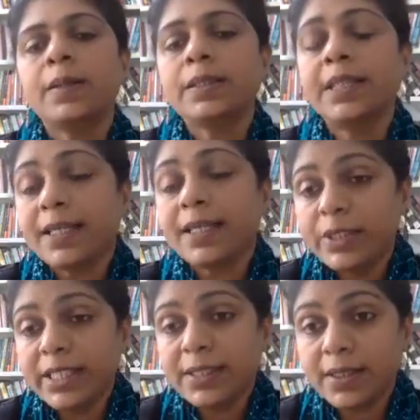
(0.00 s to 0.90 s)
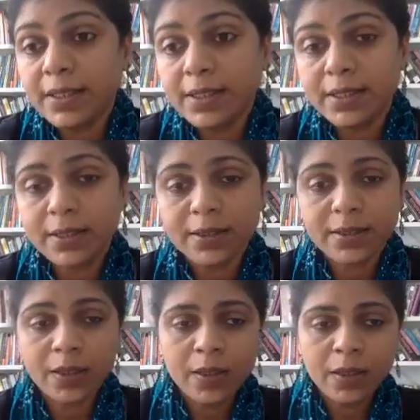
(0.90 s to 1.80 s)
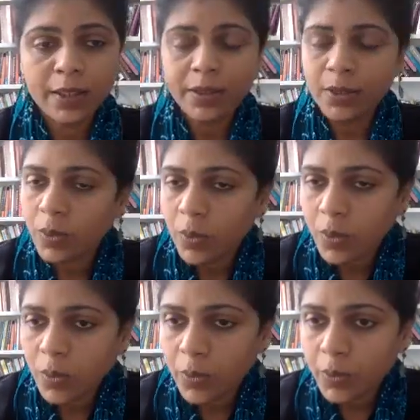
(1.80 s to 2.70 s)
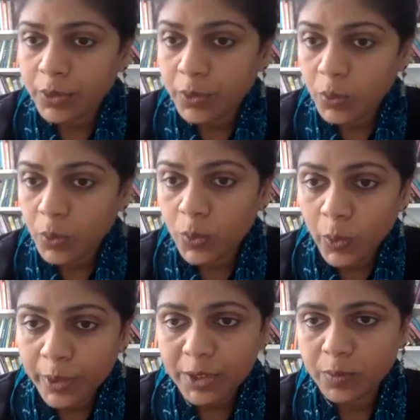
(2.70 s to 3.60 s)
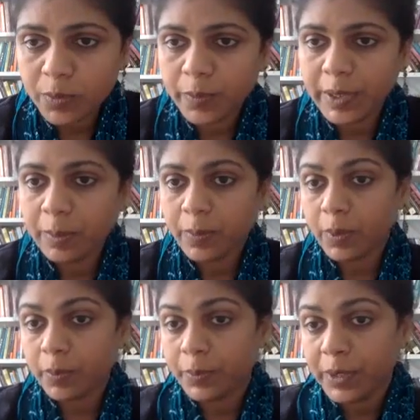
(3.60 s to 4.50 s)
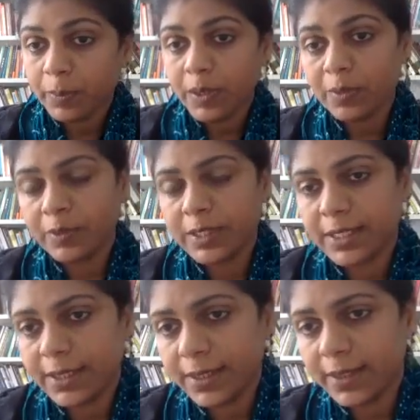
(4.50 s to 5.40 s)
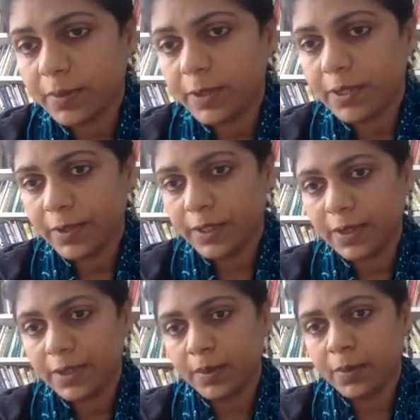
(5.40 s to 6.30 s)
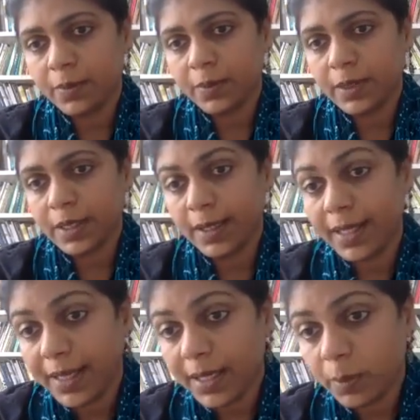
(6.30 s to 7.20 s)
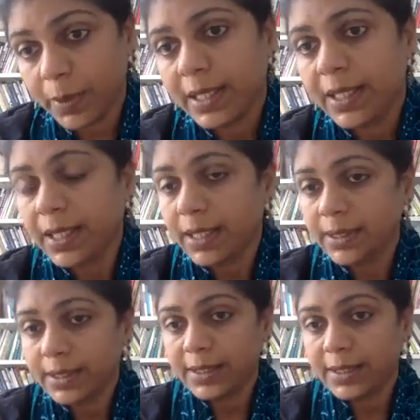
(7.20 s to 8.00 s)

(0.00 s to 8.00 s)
they had to take the risks, to going to people, visiting them, giving them help. At the